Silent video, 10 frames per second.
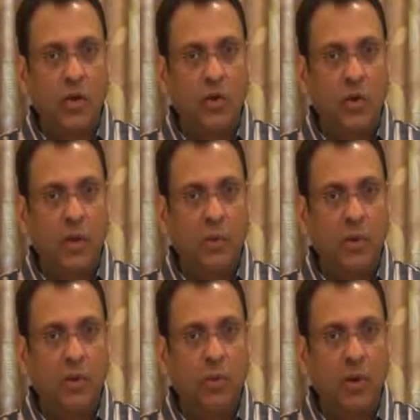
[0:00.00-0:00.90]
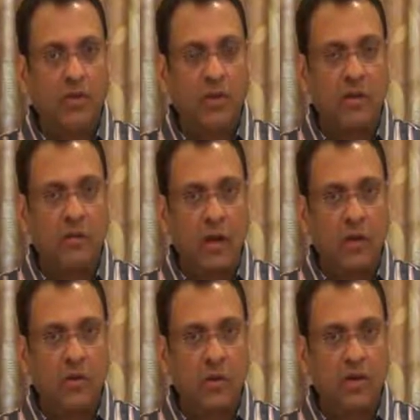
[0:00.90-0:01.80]
could be more positive
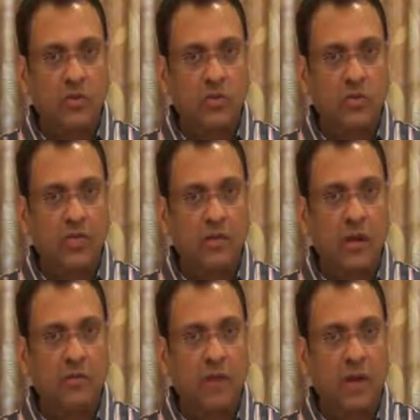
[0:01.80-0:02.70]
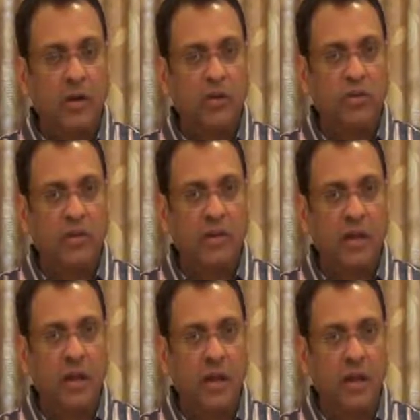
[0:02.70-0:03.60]
to test 274 and
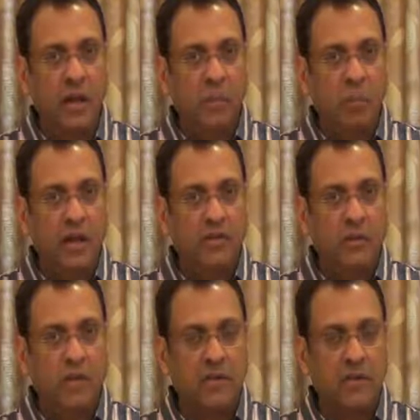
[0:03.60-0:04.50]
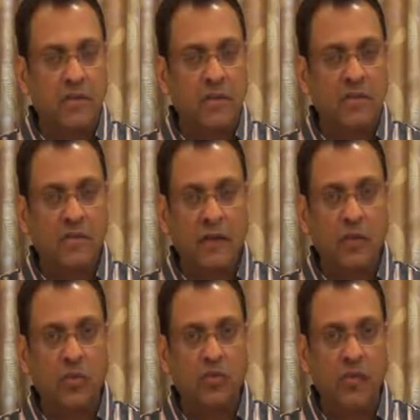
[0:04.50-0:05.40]
278. Maximum resistance is at
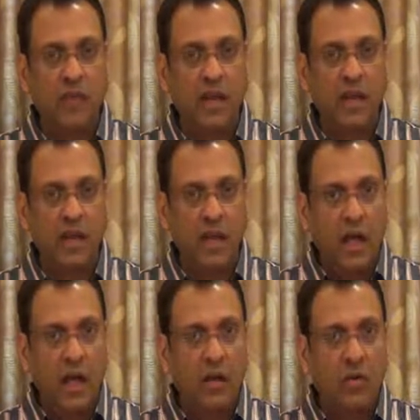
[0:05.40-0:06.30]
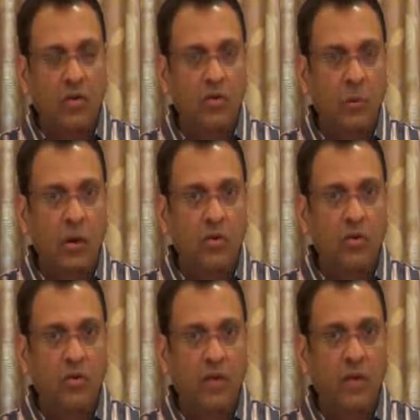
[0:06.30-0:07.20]
278. A close above
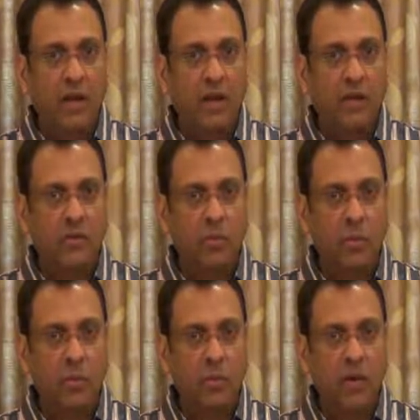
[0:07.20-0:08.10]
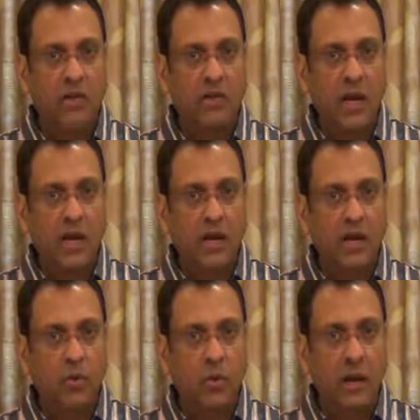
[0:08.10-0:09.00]
278 is more bullish
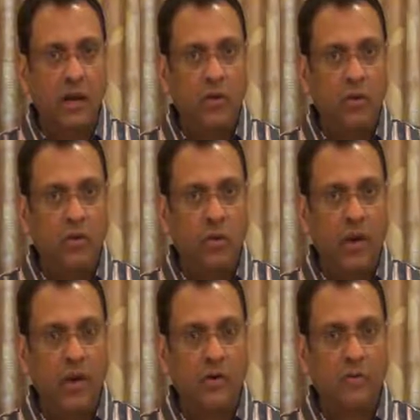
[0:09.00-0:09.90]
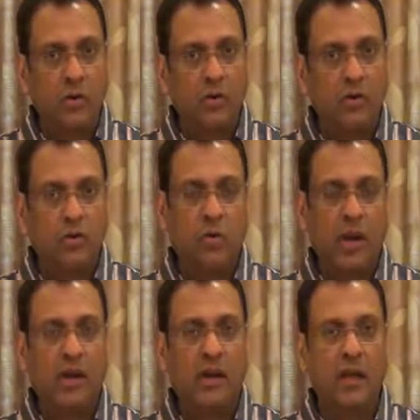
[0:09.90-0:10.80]
till 282, 284 to
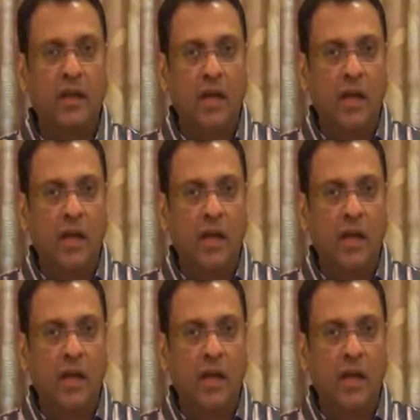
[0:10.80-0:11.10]
290.